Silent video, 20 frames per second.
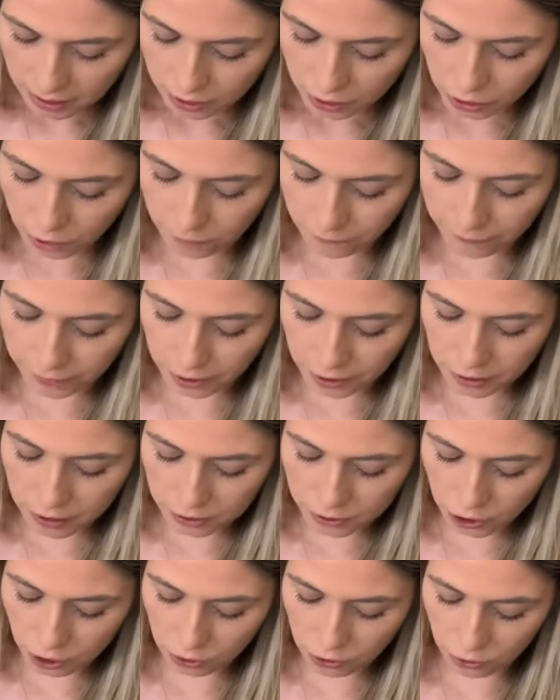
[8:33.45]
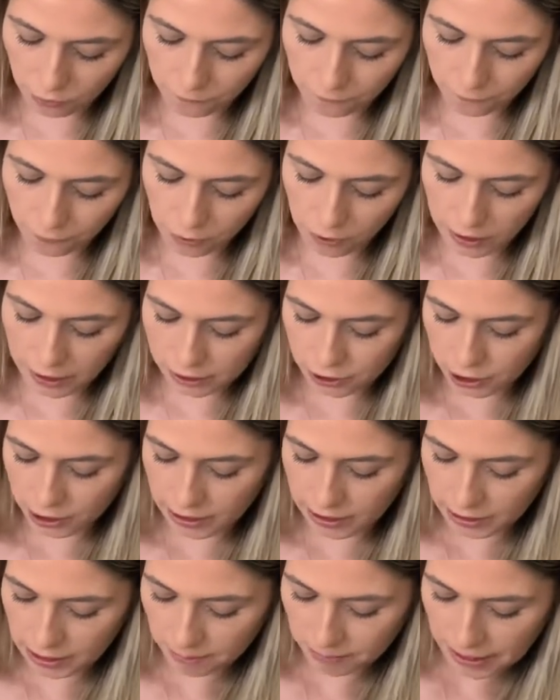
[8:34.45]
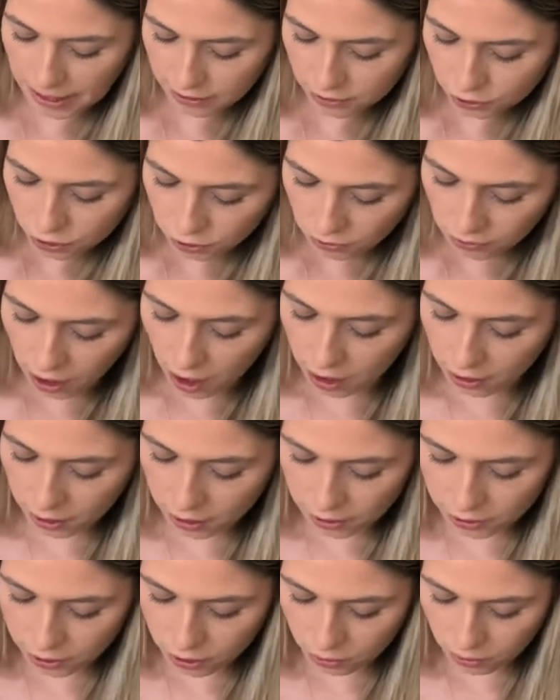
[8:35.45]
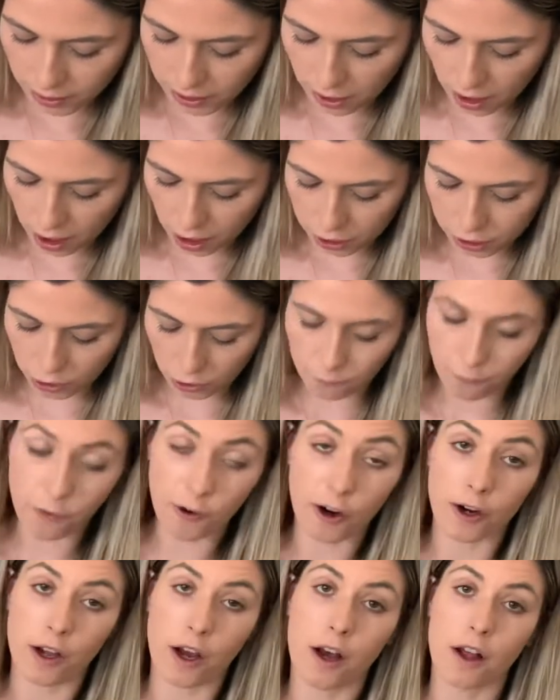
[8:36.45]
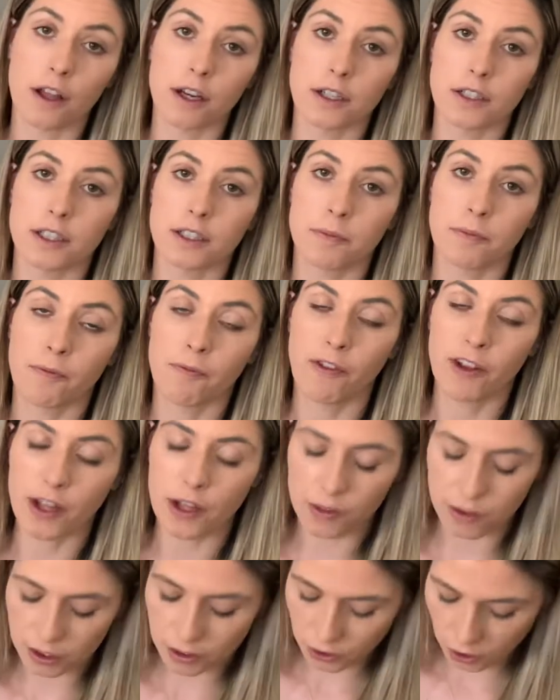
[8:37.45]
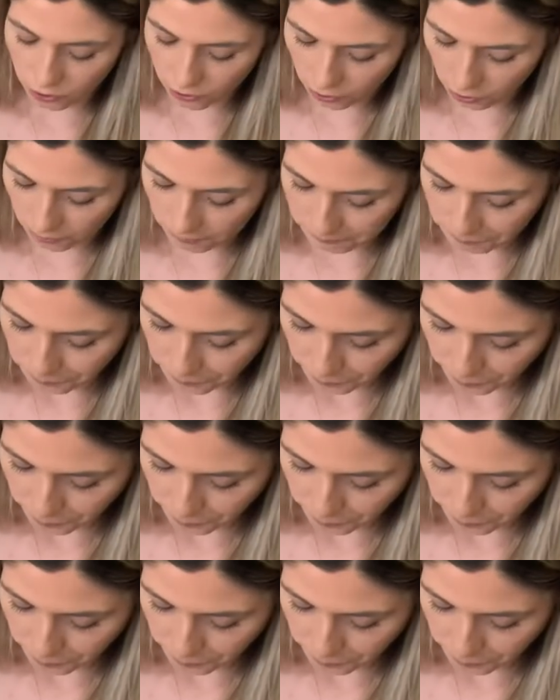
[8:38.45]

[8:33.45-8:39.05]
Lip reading: You fill in the circle for, is she going to get back $2, $3, or $4? Fill in the circle.